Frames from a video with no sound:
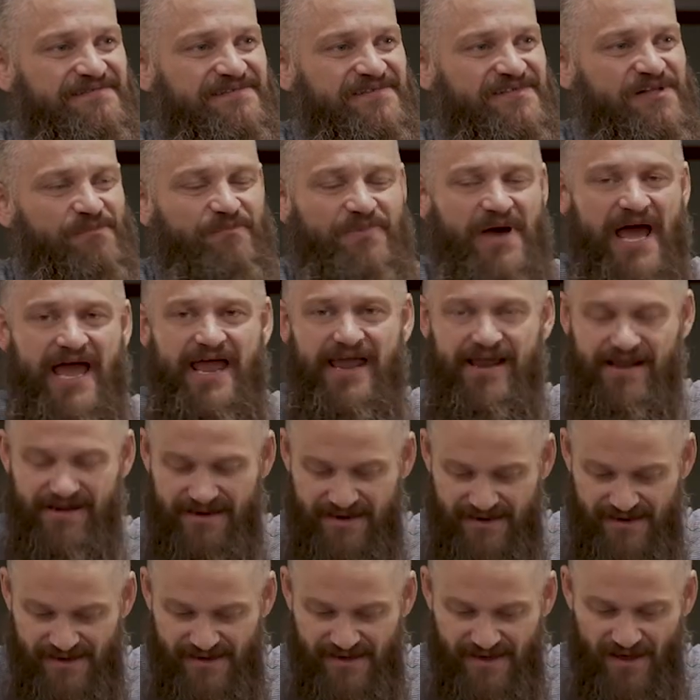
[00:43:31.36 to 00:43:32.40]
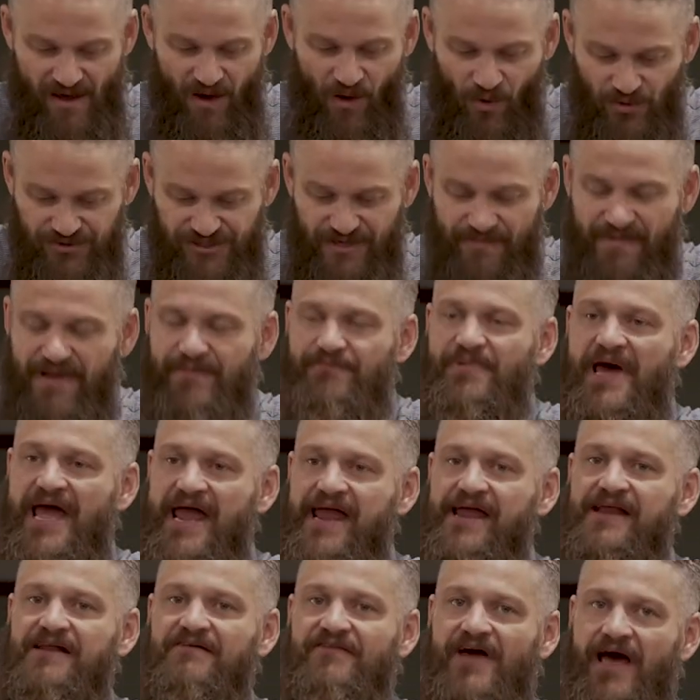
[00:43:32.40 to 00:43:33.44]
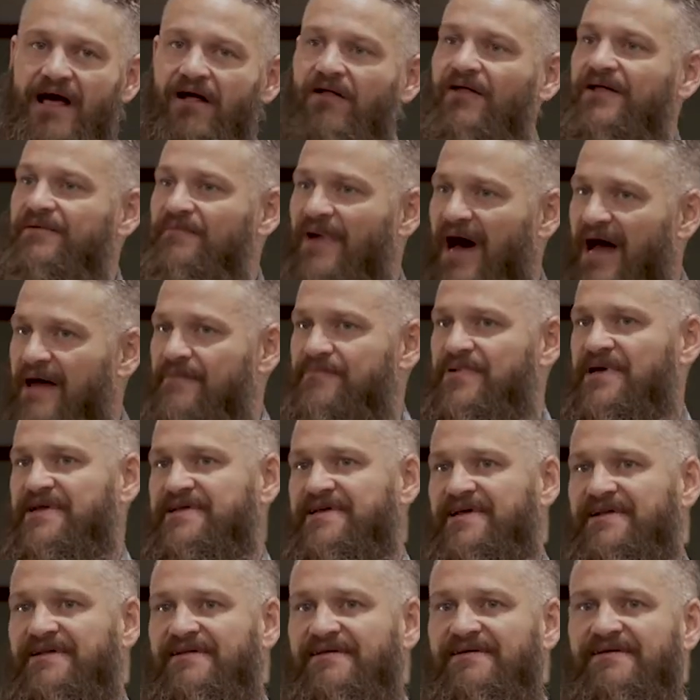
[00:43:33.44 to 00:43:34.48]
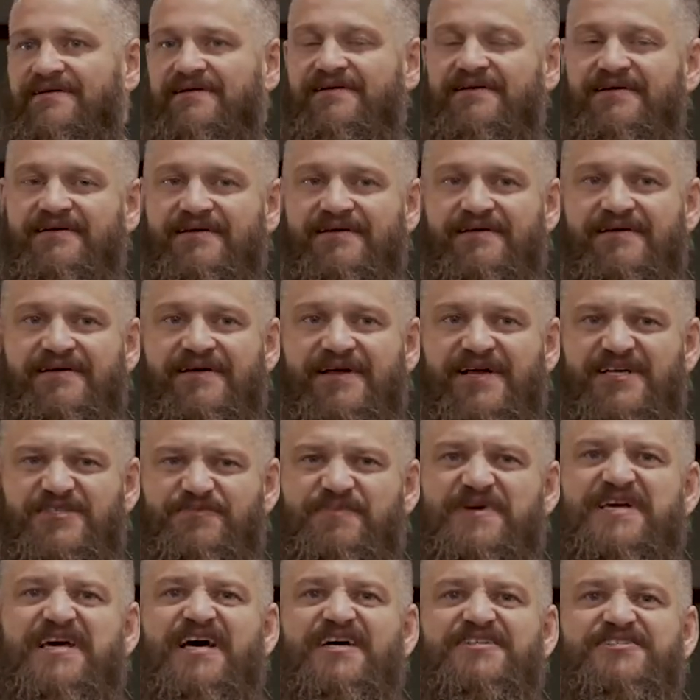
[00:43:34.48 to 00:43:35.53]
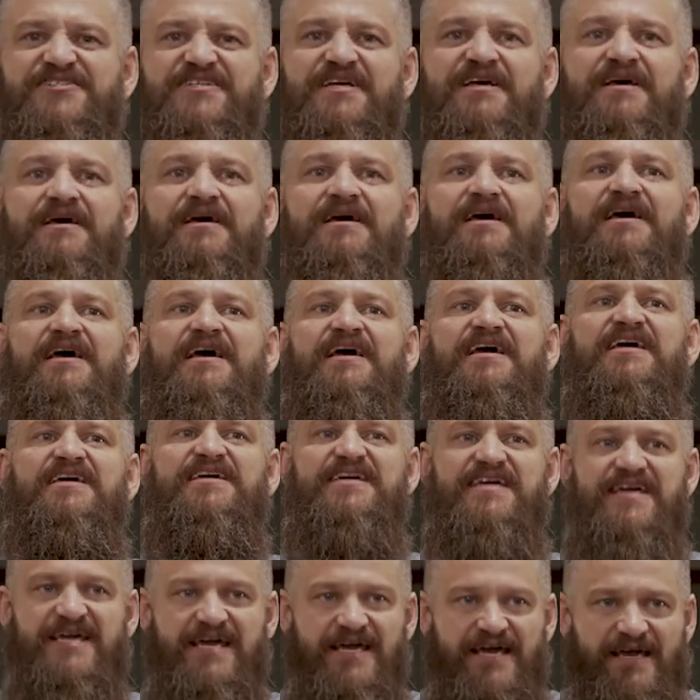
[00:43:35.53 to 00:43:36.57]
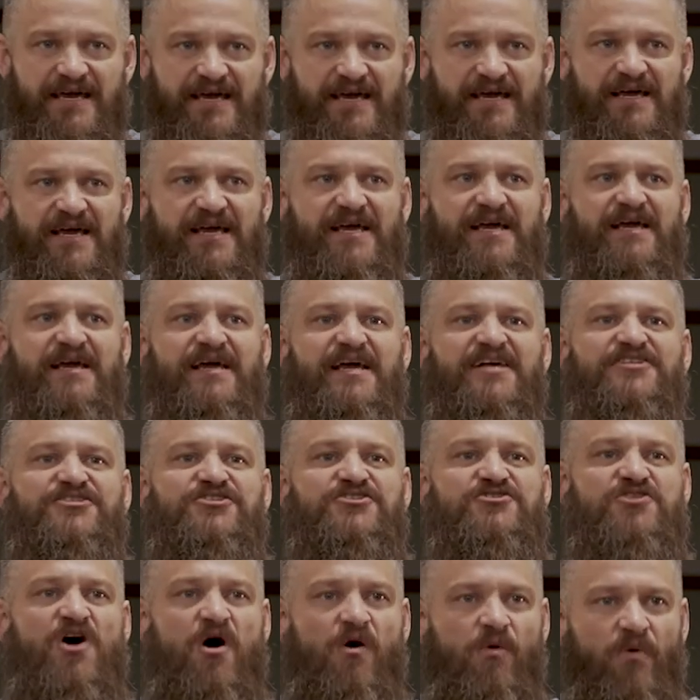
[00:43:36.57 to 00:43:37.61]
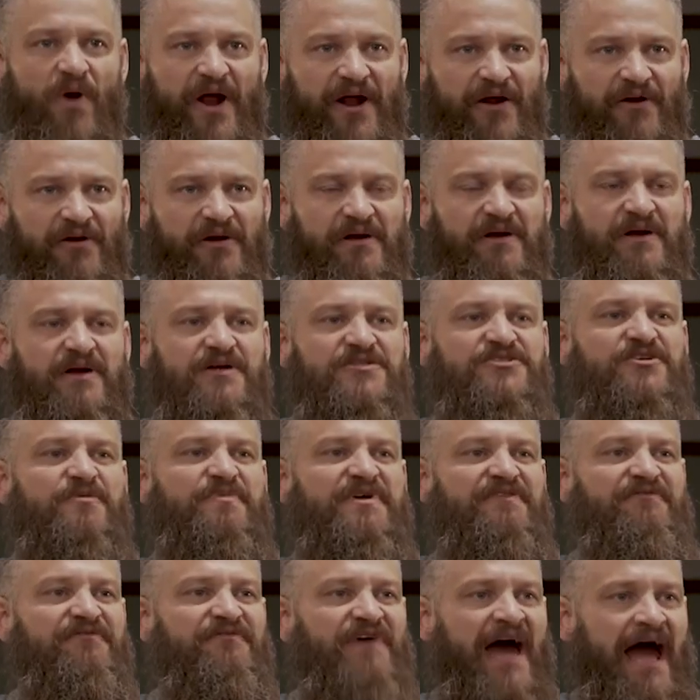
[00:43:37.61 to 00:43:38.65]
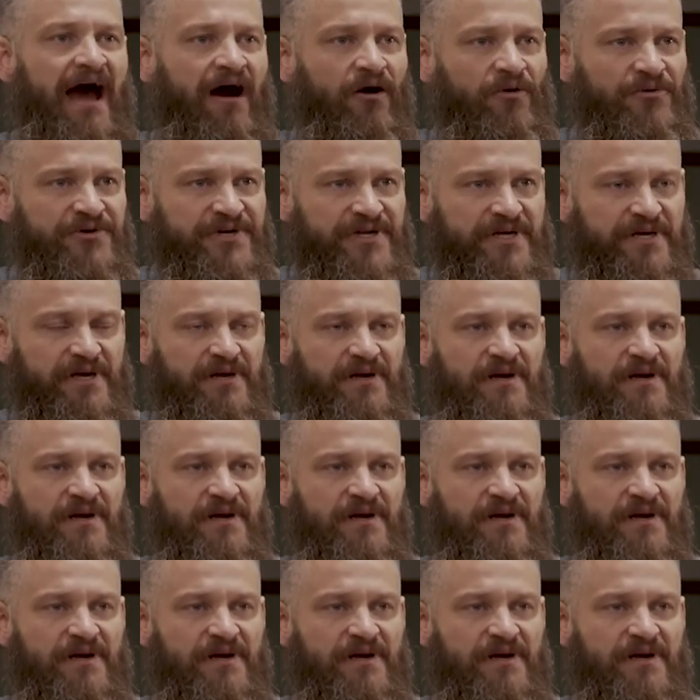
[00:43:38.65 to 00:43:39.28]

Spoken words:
The pain, ultimate pain of hell, in my opinion, is because He is nowhere to be found.